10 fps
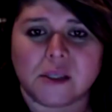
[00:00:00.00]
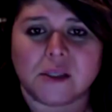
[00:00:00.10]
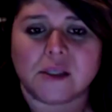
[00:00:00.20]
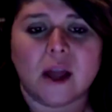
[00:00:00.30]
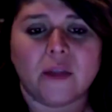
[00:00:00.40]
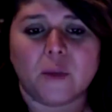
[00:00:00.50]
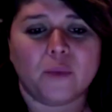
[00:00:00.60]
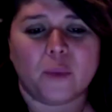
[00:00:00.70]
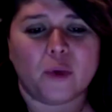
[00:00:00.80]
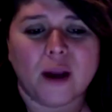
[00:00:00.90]
It's not the
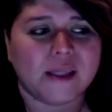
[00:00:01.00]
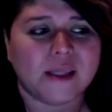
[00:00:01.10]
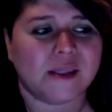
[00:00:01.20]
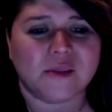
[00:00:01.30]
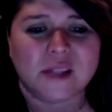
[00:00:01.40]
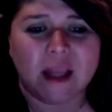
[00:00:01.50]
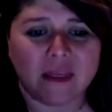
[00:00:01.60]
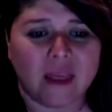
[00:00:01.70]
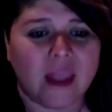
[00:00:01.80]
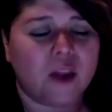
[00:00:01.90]
process of saying
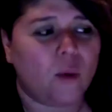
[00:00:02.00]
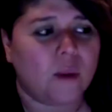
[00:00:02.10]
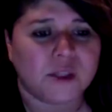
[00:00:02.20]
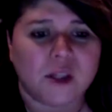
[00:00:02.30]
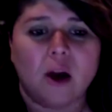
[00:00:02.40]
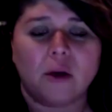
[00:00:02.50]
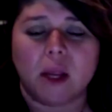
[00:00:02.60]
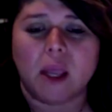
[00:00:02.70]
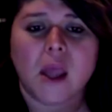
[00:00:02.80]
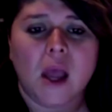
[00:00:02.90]
thank you, I'm sorry,